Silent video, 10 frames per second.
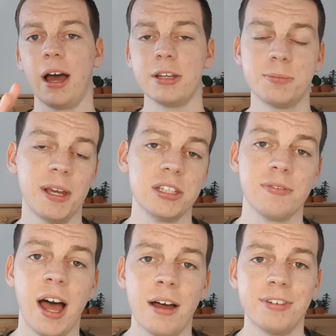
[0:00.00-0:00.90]
space of
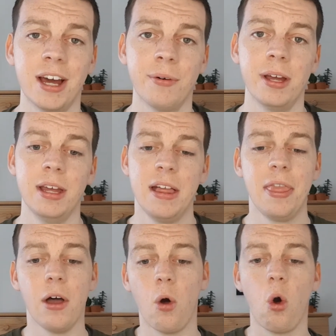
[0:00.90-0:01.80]
half an hour
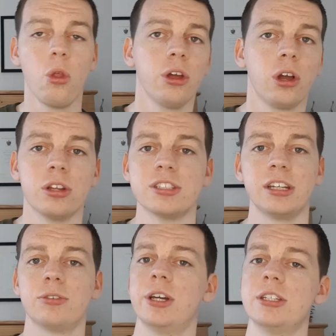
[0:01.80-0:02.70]
that all the
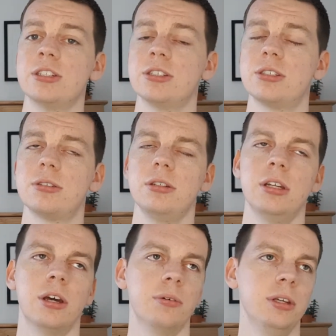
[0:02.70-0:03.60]
content creators, you
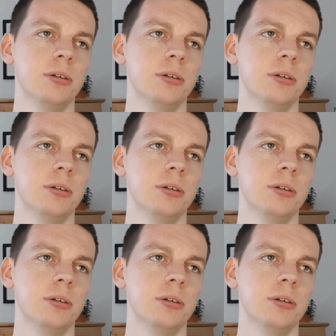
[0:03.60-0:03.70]
know,